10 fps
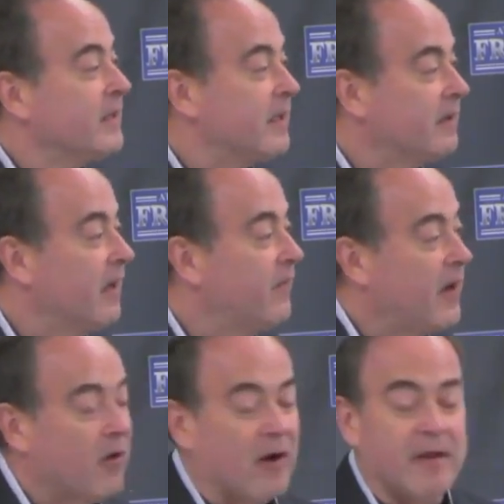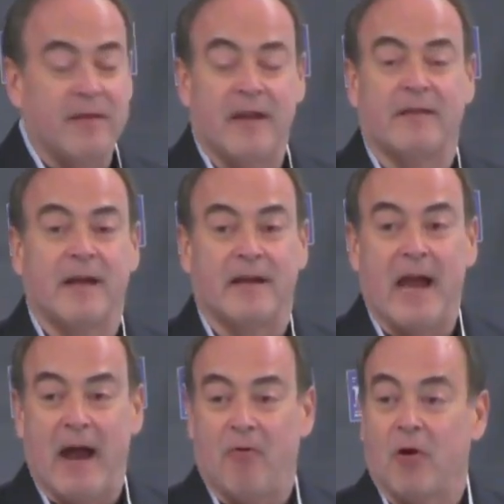live here, I think
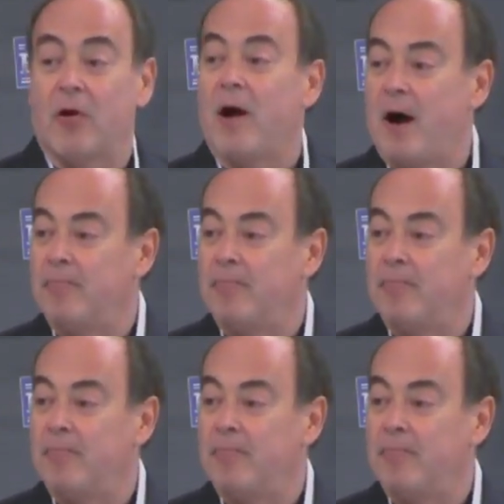that our